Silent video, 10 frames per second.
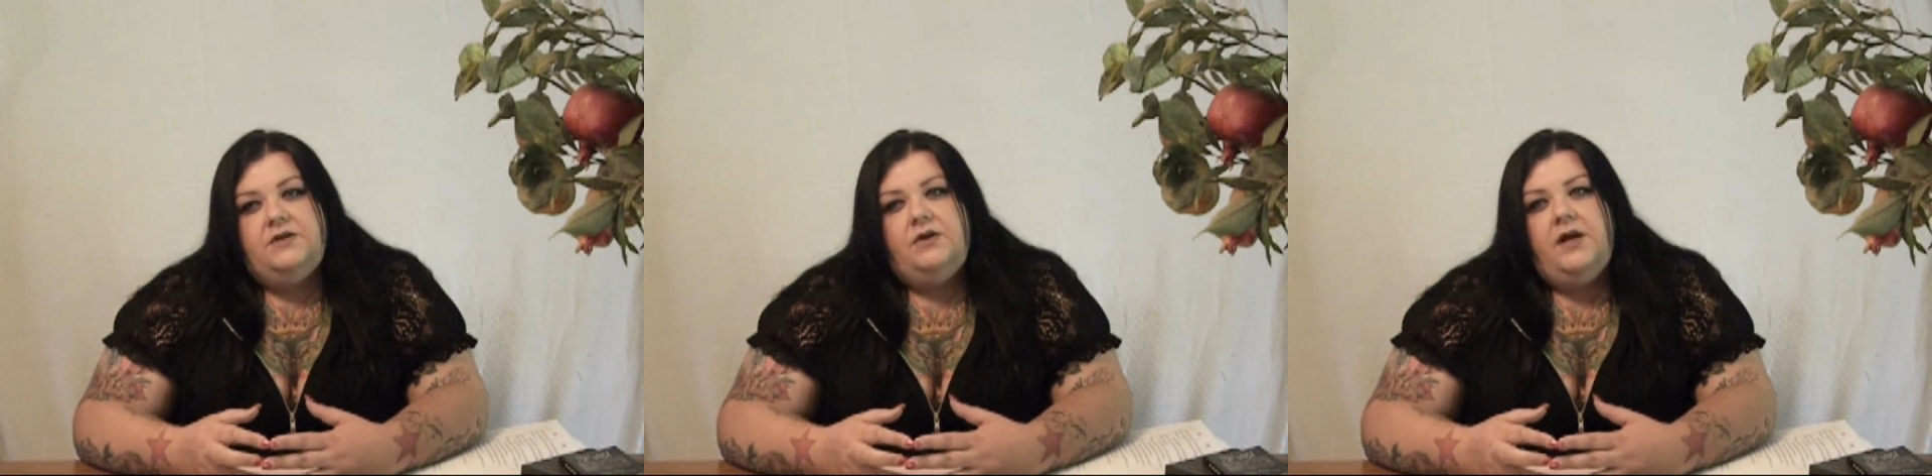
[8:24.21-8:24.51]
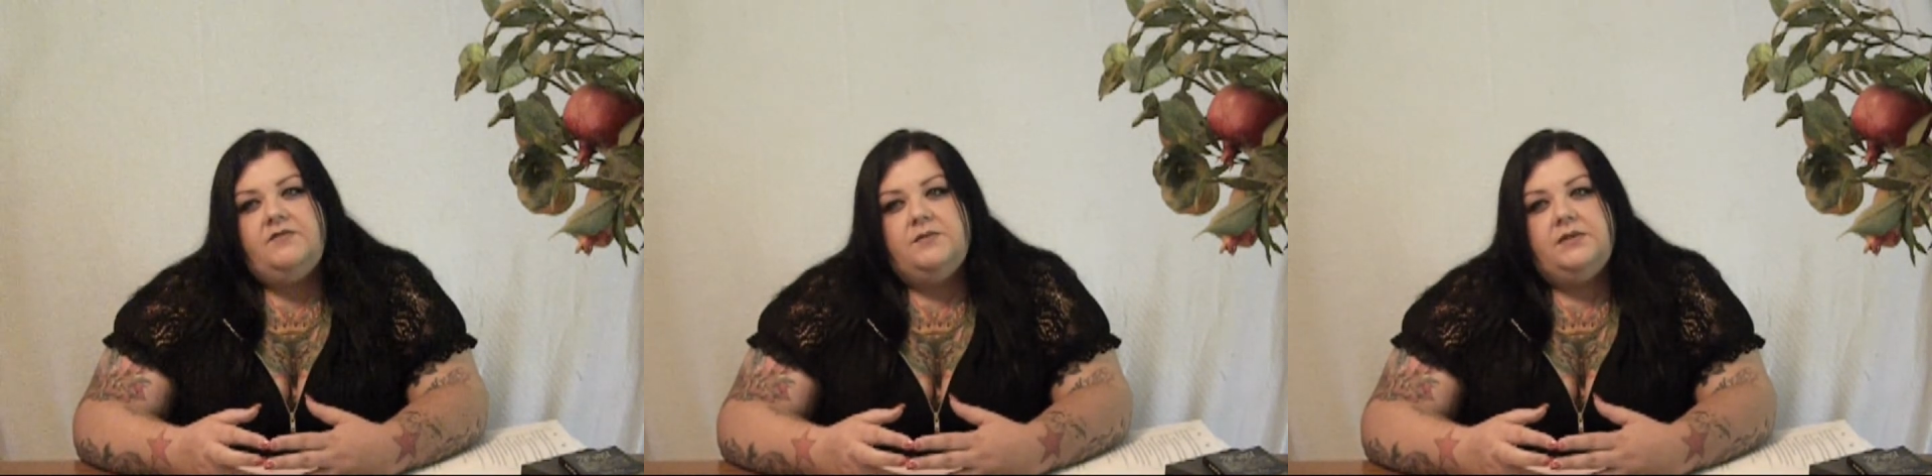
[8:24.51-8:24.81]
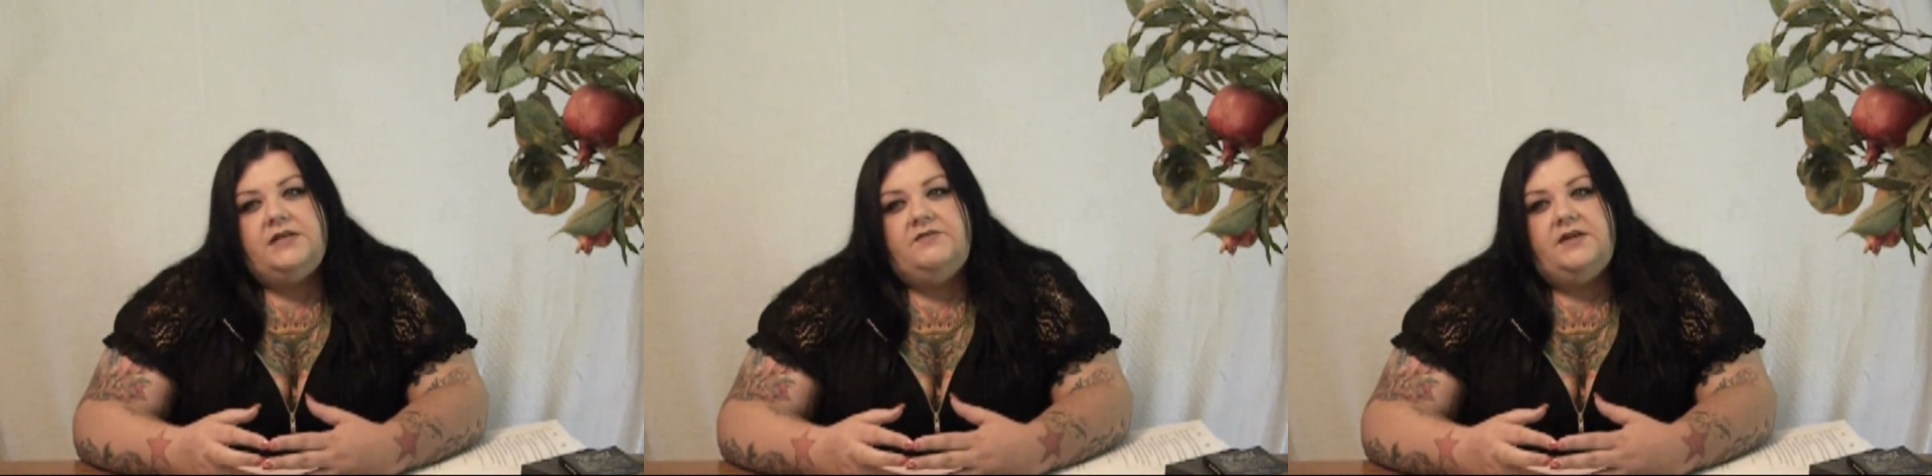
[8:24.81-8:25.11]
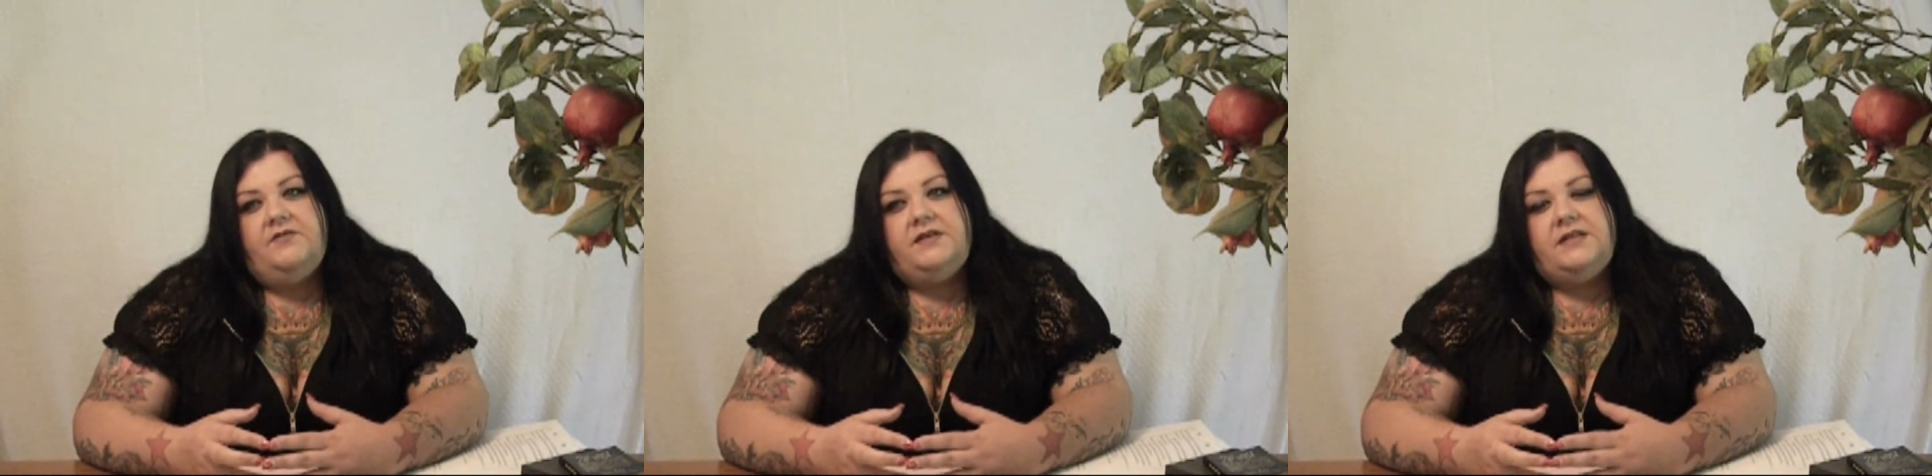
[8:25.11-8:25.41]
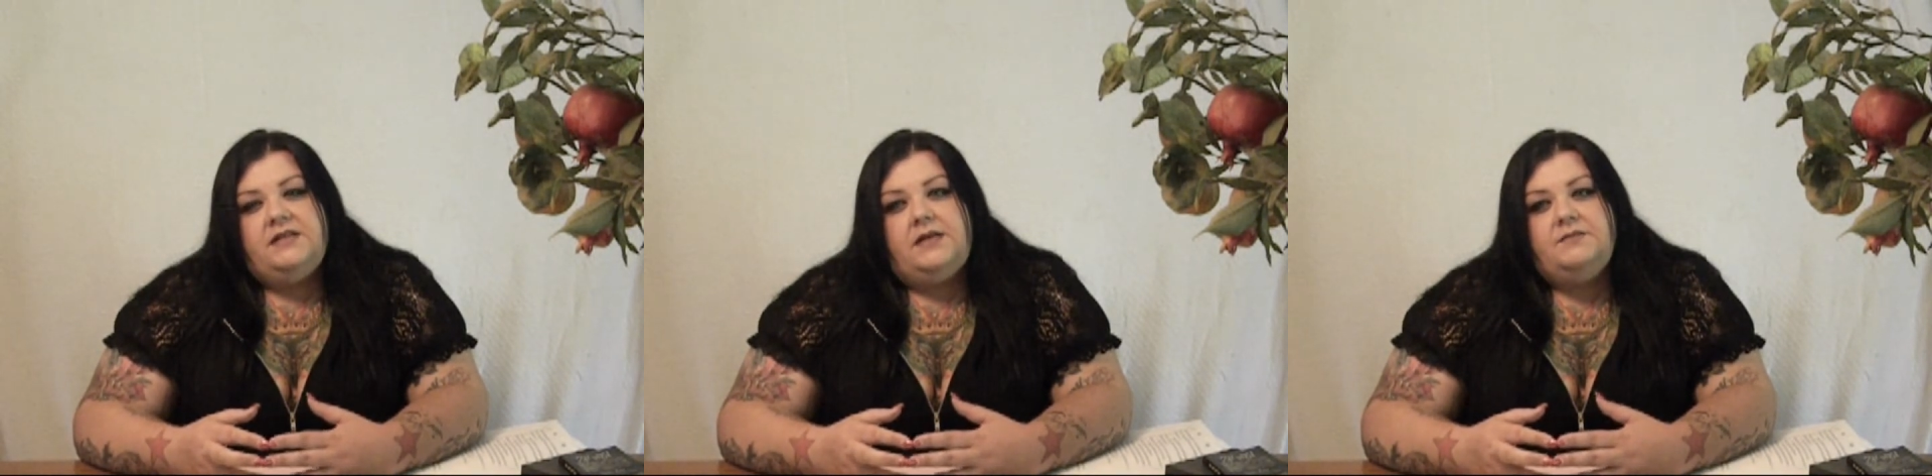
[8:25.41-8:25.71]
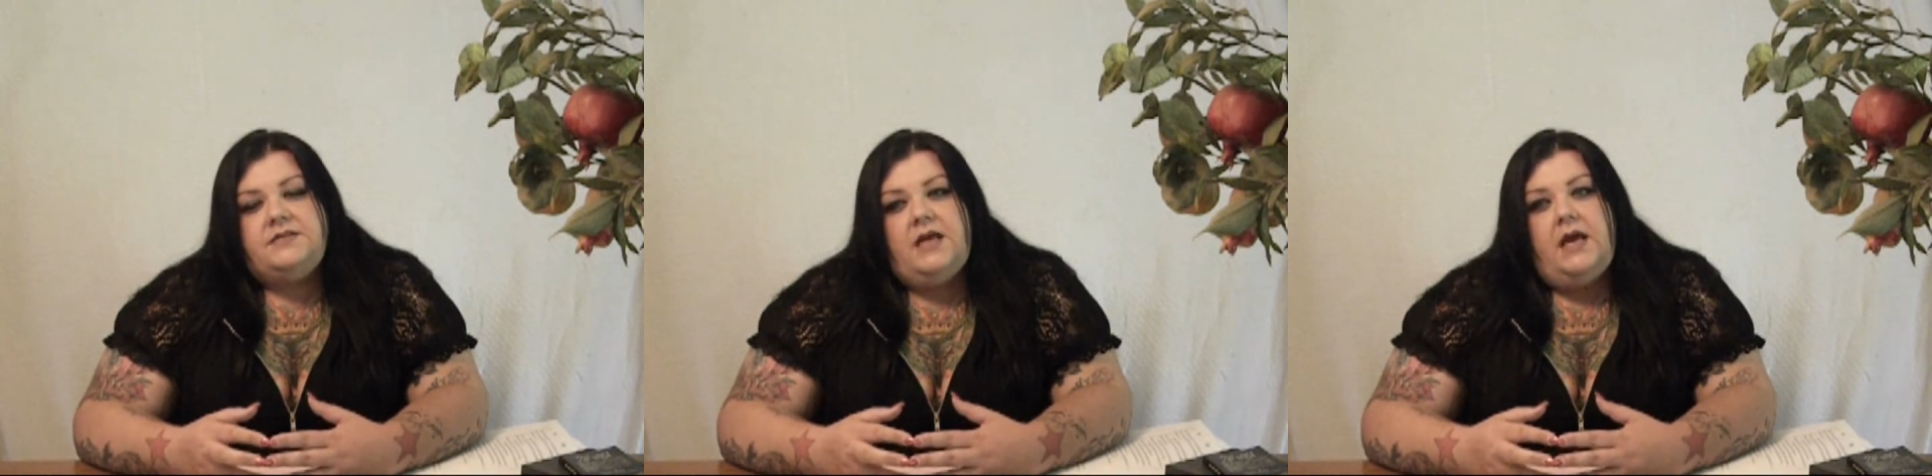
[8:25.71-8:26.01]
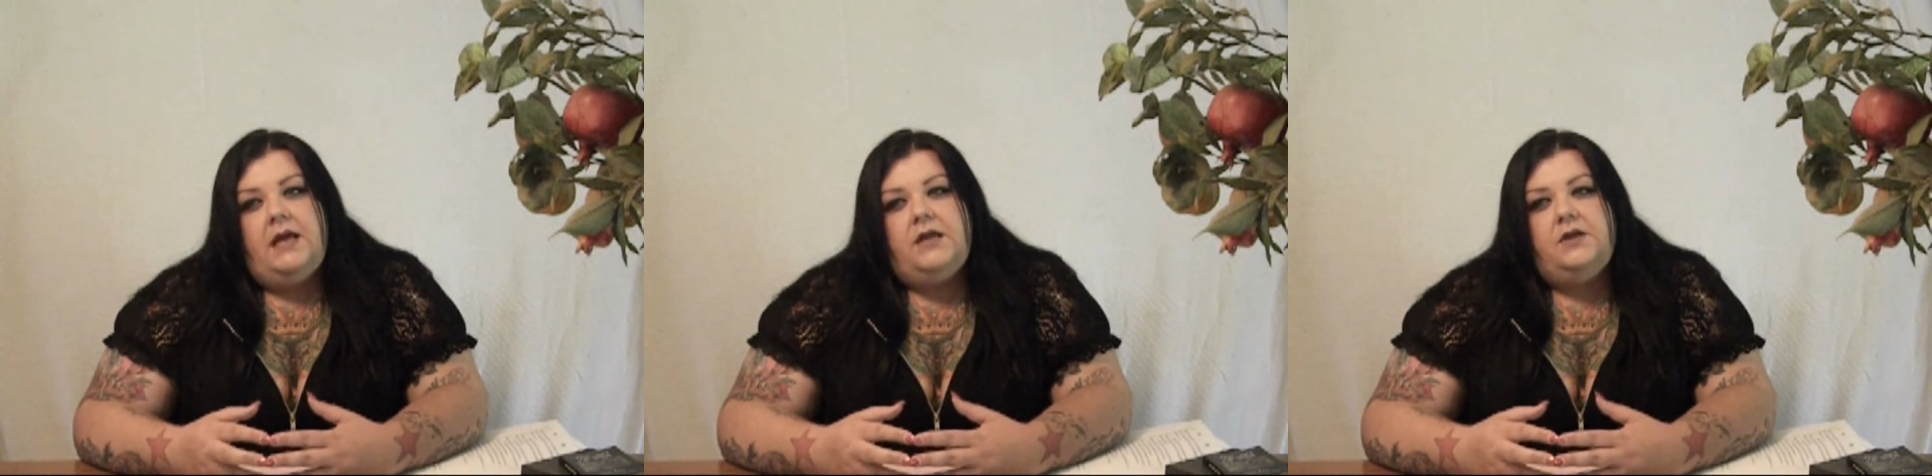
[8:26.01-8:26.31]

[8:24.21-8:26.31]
you don't have to believe in everything that I'm saying,